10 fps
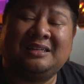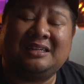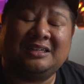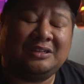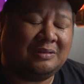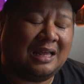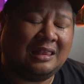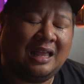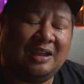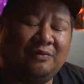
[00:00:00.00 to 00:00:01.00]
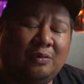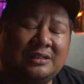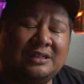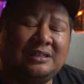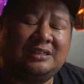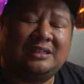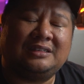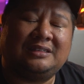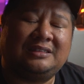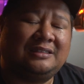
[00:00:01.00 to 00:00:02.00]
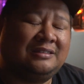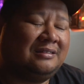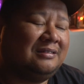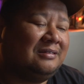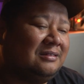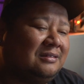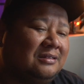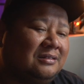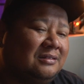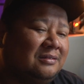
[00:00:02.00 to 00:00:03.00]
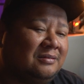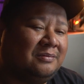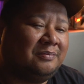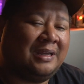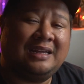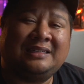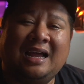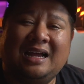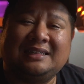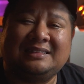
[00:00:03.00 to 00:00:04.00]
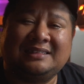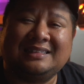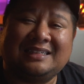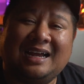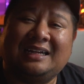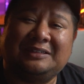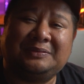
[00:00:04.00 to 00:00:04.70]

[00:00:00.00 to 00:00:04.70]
He knew that life wasn't just pay taxes and die.